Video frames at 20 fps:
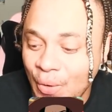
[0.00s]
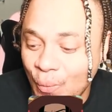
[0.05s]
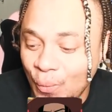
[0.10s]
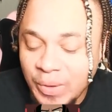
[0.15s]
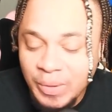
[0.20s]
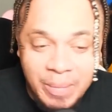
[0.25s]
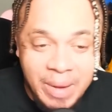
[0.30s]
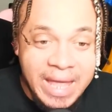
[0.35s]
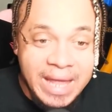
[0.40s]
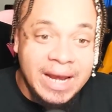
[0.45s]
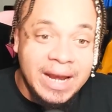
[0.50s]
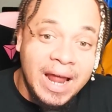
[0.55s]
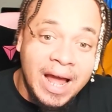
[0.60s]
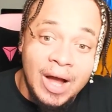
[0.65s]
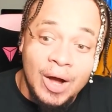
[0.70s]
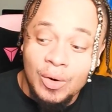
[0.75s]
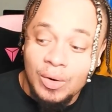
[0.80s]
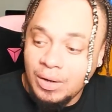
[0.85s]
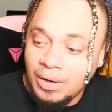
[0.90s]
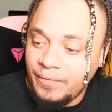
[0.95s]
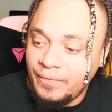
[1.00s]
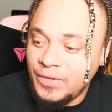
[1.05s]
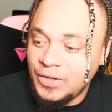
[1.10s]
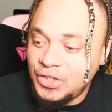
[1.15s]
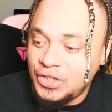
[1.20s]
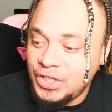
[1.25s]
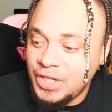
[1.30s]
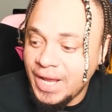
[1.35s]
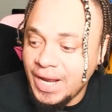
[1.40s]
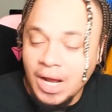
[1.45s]
We made it out of the
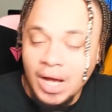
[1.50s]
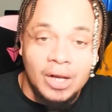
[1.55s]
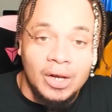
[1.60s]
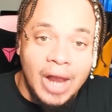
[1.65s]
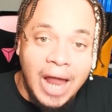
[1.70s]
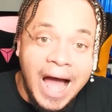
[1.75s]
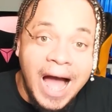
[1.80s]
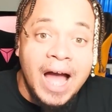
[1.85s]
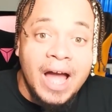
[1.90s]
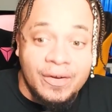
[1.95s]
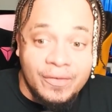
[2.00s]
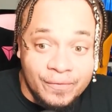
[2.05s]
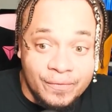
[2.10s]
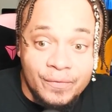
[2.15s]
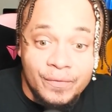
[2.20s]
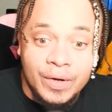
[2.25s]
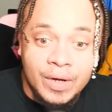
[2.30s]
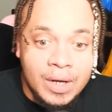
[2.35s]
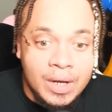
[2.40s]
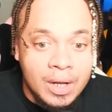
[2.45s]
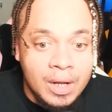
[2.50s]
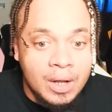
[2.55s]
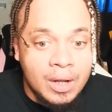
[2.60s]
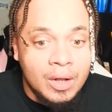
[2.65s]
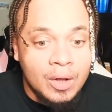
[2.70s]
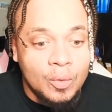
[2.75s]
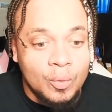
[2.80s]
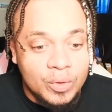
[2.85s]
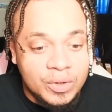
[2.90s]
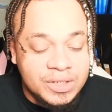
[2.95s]
shit alive,
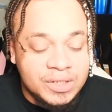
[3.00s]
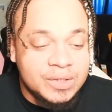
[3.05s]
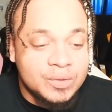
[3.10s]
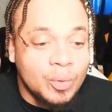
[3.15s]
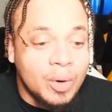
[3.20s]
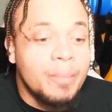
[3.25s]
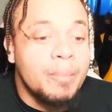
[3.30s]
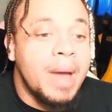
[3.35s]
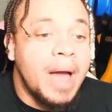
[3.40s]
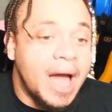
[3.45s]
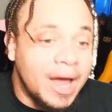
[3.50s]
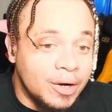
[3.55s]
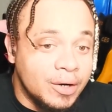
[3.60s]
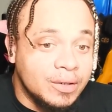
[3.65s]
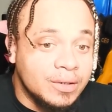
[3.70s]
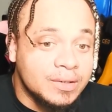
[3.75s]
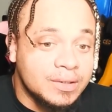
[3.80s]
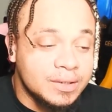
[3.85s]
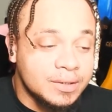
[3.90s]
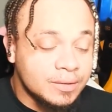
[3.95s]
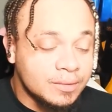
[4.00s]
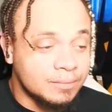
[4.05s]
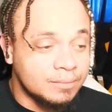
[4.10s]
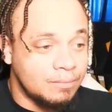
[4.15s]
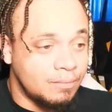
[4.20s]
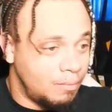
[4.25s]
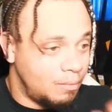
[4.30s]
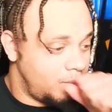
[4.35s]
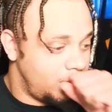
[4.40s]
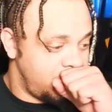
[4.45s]
which is what matters.
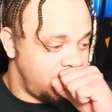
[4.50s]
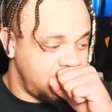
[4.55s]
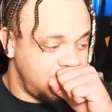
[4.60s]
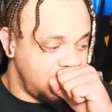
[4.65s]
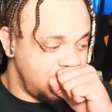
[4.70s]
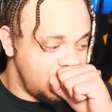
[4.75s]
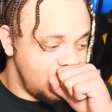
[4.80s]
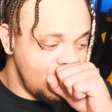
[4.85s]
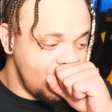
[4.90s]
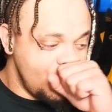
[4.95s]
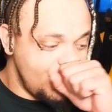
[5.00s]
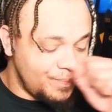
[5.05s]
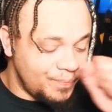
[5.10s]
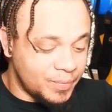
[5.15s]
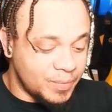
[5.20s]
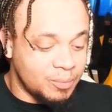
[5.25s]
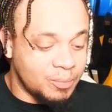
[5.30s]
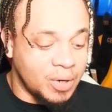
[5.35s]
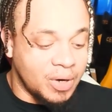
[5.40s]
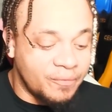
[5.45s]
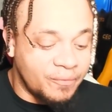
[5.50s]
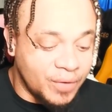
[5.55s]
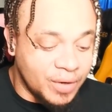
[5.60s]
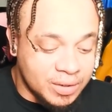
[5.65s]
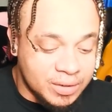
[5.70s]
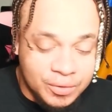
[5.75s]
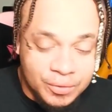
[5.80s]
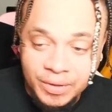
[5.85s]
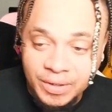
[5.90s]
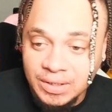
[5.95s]
But
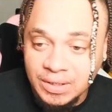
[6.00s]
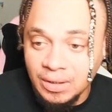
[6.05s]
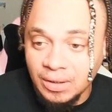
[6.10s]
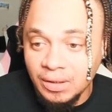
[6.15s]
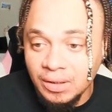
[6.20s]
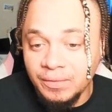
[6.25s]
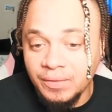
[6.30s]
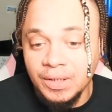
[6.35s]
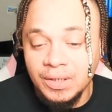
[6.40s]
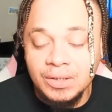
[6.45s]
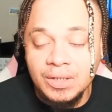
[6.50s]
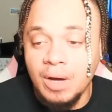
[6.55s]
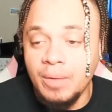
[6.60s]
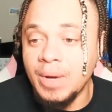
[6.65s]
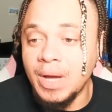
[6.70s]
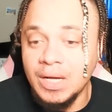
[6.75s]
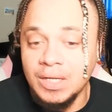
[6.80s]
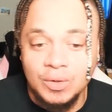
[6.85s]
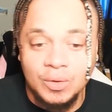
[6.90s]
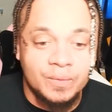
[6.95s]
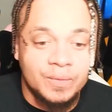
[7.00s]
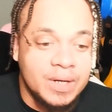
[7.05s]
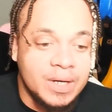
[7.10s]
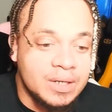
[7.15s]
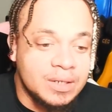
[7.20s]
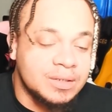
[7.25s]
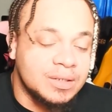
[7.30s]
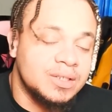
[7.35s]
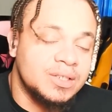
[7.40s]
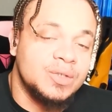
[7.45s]
fuck Teresa. Leave her dumb ass over
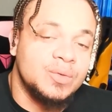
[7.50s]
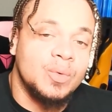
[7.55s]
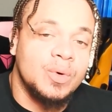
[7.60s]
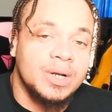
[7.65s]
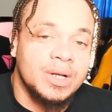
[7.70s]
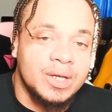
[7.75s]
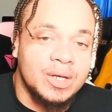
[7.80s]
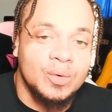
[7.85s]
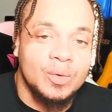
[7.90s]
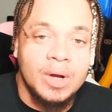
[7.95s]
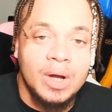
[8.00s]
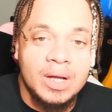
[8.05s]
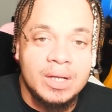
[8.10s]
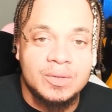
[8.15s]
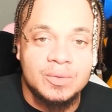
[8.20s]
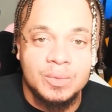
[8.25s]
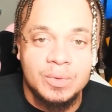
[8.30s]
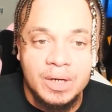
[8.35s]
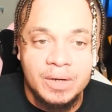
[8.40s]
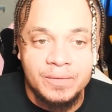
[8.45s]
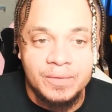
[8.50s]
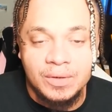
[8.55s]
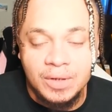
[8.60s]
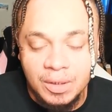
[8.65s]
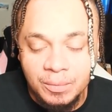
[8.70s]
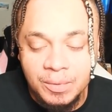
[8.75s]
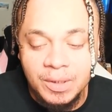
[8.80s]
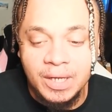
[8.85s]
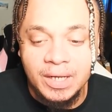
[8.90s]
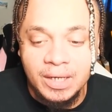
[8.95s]
there. Says she want to kill Guts or whatever.
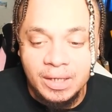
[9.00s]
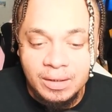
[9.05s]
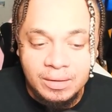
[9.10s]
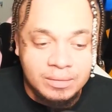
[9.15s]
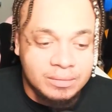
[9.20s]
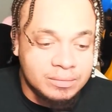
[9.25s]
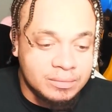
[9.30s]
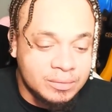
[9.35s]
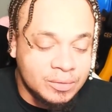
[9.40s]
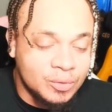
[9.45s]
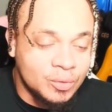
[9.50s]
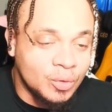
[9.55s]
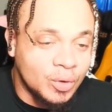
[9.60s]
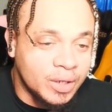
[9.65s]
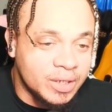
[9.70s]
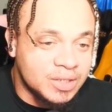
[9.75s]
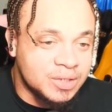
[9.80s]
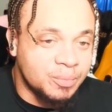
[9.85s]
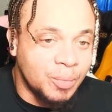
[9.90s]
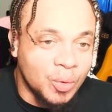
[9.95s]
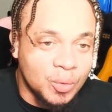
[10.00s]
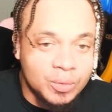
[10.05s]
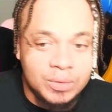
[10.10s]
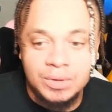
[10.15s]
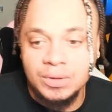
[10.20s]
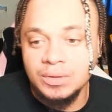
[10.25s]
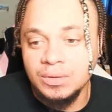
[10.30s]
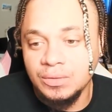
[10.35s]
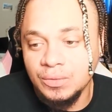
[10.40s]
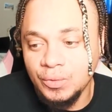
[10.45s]
Come get it. You're going to get smoked.
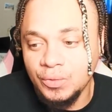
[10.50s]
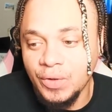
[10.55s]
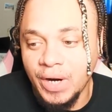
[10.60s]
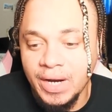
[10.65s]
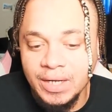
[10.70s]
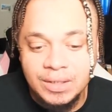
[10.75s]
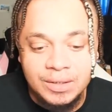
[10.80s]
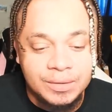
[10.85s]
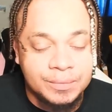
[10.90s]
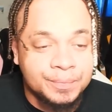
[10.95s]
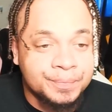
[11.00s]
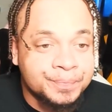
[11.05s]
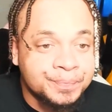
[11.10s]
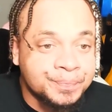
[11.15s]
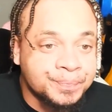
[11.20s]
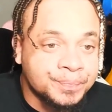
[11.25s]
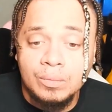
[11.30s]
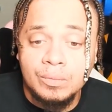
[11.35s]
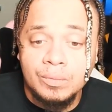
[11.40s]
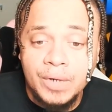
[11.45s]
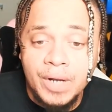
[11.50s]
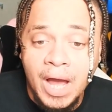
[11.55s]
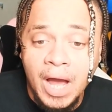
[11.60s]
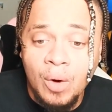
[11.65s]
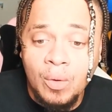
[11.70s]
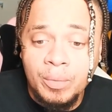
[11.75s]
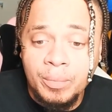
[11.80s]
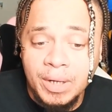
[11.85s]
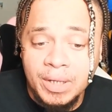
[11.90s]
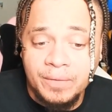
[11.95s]
You trash.
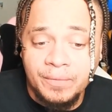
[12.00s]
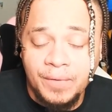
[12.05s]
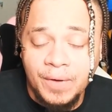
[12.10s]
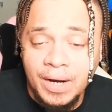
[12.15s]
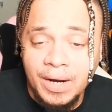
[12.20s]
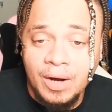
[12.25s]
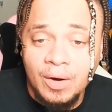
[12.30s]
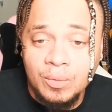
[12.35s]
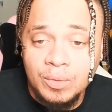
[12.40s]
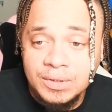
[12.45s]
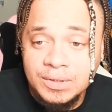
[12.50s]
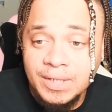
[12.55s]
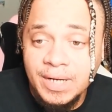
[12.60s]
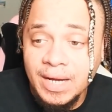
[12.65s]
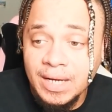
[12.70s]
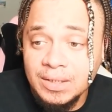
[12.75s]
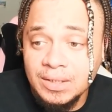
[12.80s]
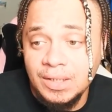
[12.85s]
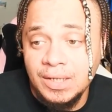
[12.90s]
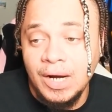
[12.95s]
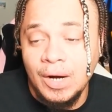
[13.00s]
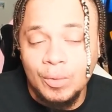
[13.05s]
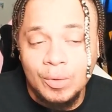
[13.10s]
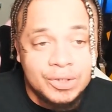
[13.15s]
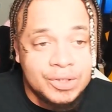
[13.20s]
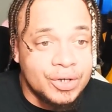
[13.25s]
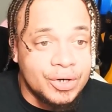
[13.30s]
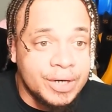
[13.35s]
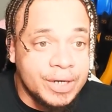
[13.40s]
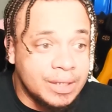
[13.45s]
Now we about to find out what's next in our
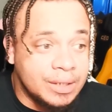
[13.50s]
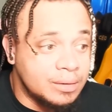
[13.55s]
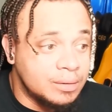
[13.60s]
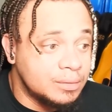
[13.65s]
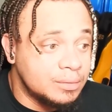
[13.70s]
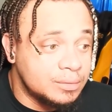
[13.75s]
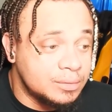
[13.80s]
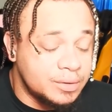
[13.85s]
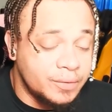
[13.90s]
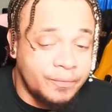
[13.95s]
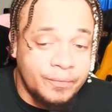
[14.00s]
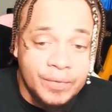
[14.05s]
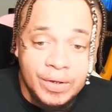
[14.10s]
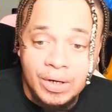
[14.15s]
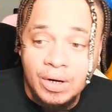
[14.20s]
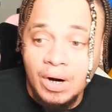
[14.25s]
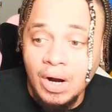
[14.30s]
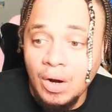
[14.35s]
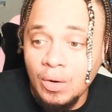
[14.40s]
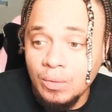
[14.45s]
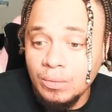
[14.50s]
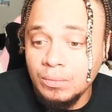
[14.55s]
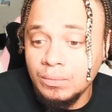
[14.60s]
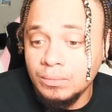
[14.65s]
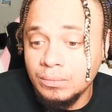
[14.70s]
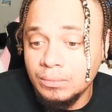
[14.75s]
journey to figure out